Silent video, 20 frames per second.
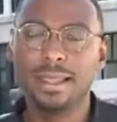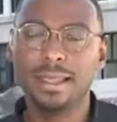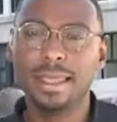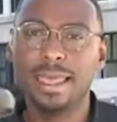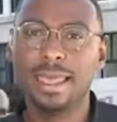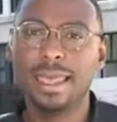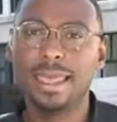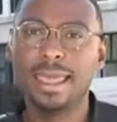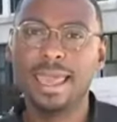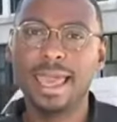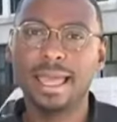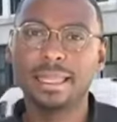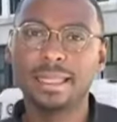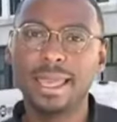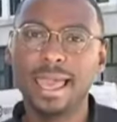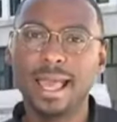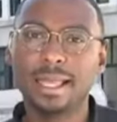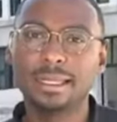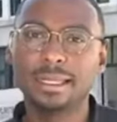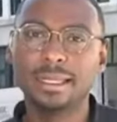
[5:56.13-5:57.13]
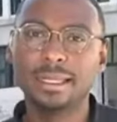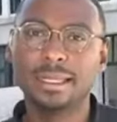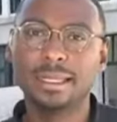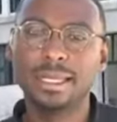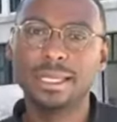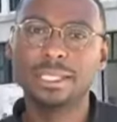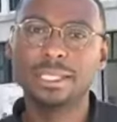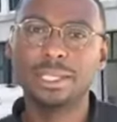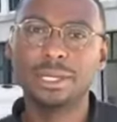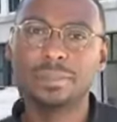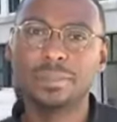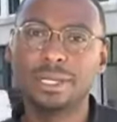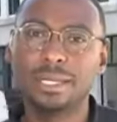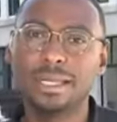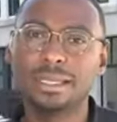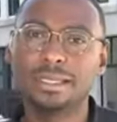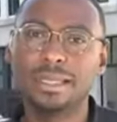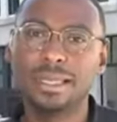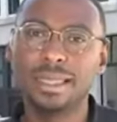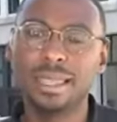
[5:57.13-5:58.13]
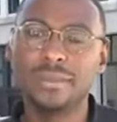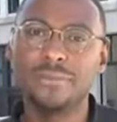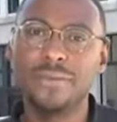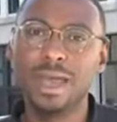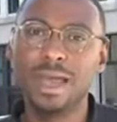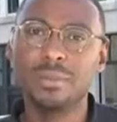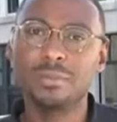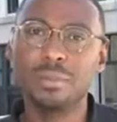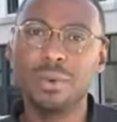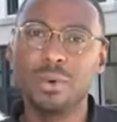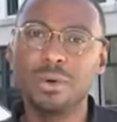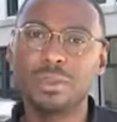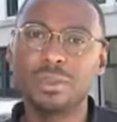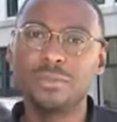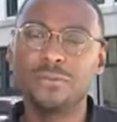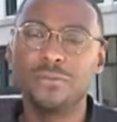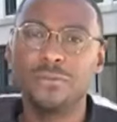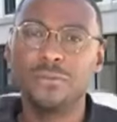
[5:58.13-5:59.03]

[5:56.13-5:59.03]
Yeah, hey, Aliana and Alicia. Police say they found more than